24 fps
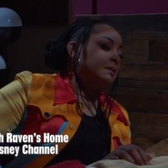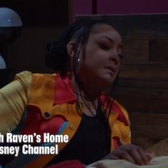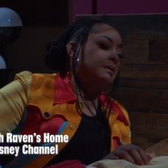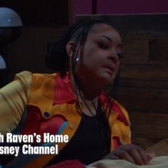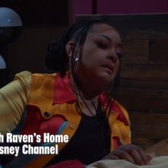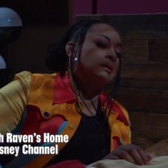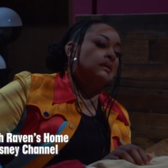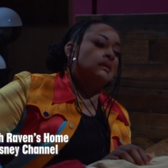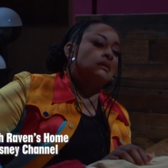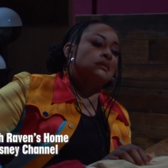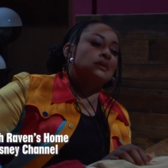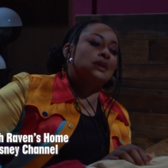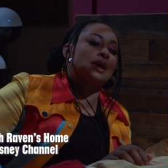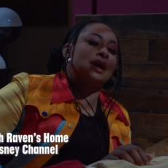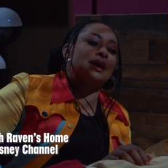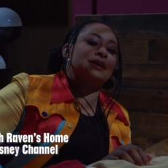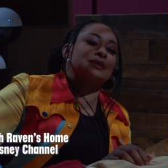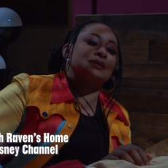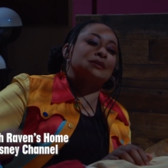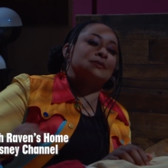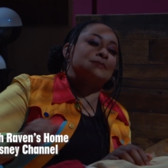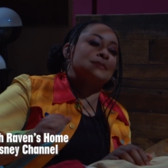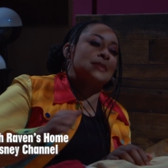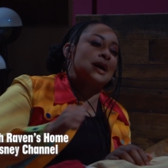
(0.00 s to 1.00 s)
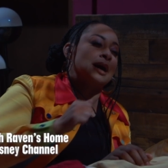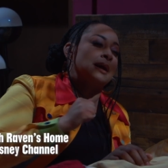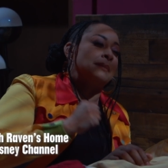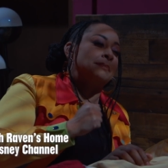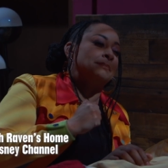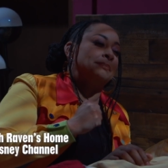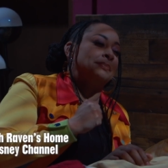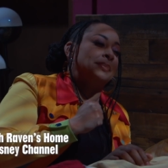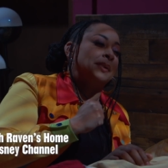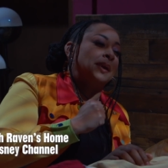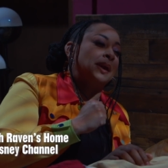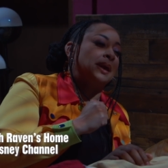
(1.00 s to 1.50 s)
Oh, that's my
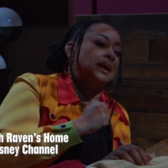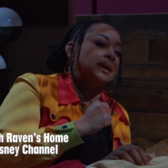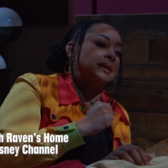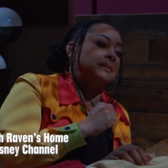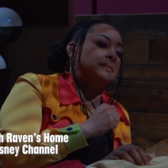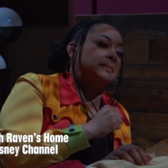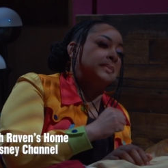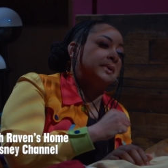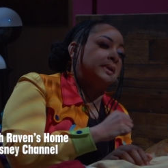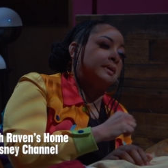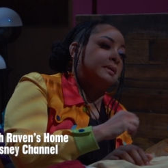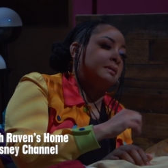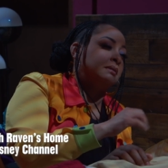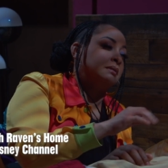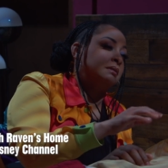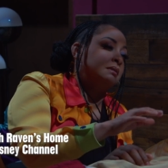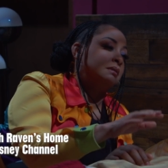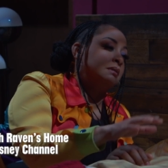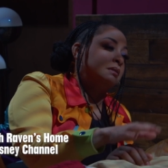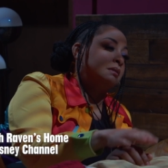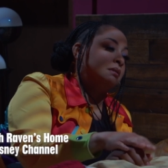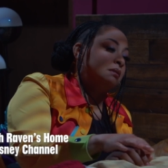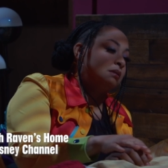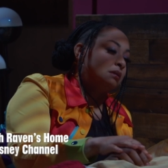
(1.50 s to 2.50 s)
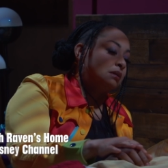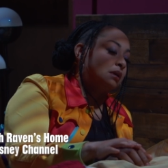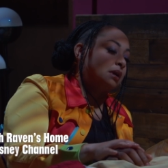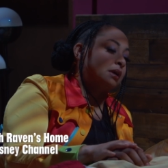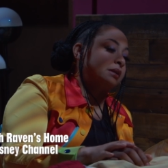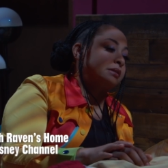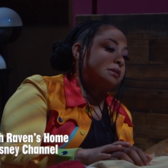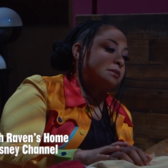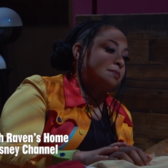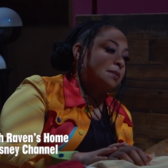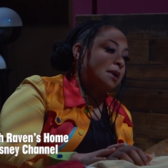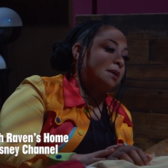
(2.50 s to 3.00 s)
baby.
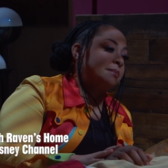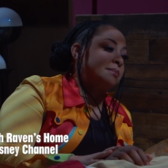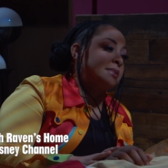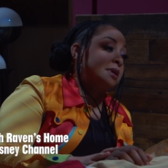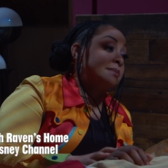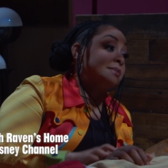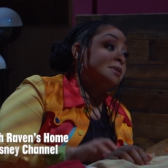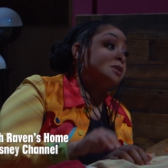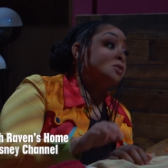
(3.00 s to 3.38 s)
That's my baby.